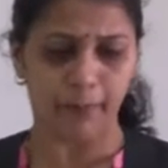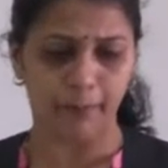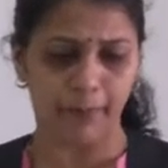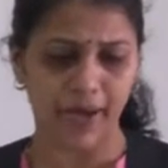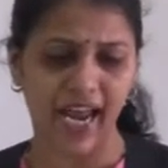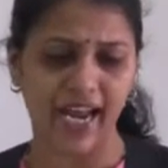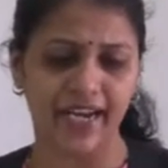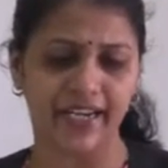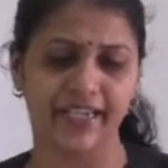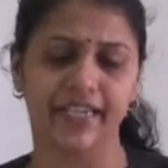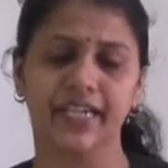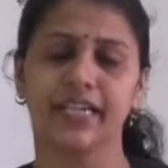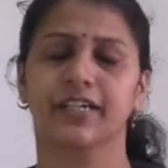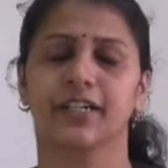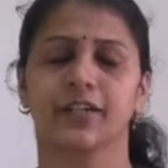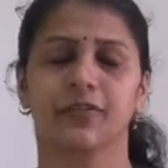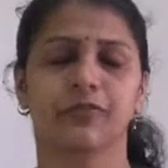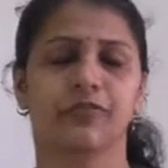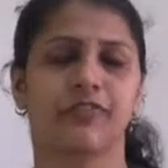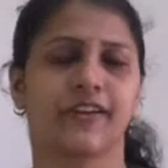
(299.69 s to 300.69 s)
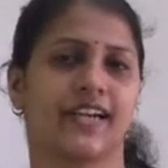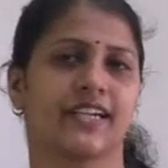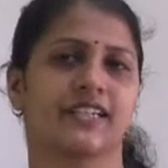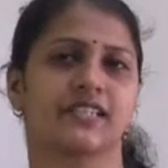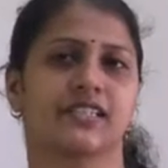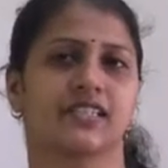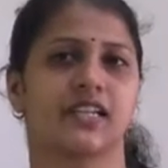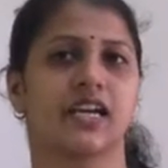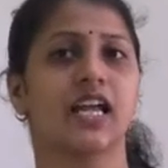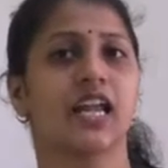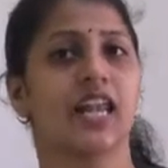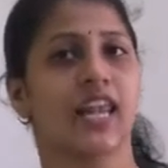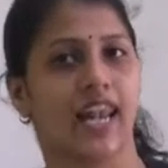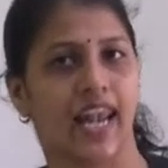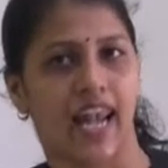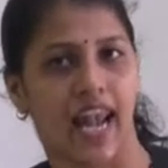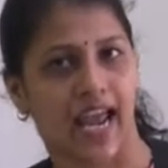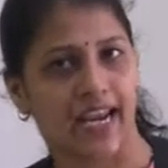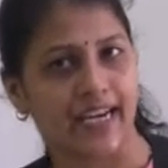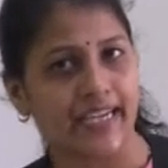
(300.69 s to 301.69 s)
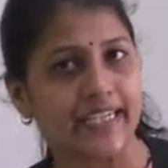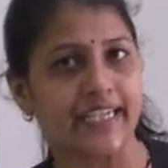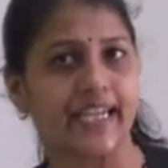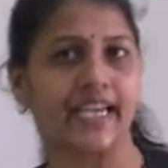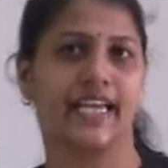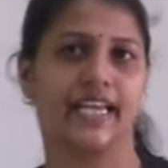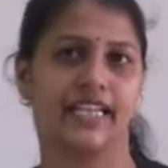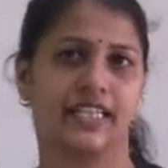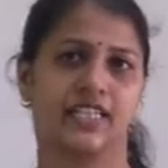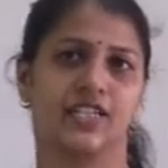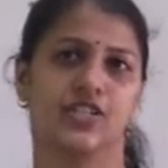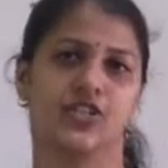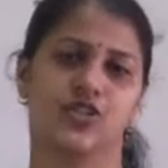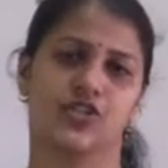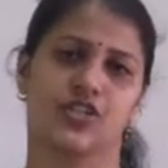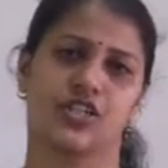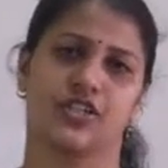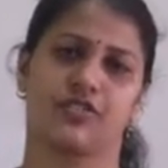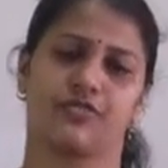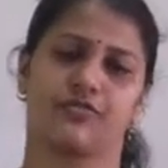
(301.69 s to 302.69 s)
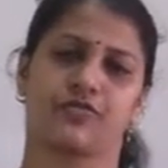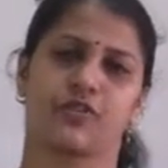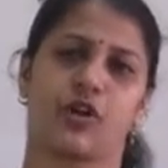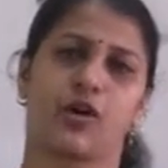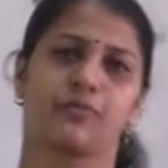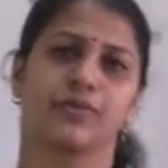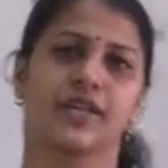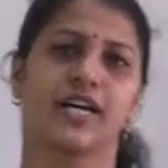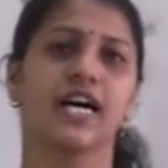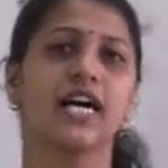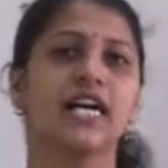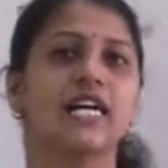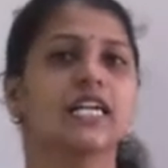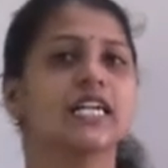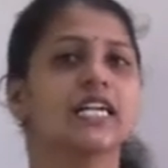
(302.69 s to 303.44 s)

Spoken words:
planet reflects the light energy from the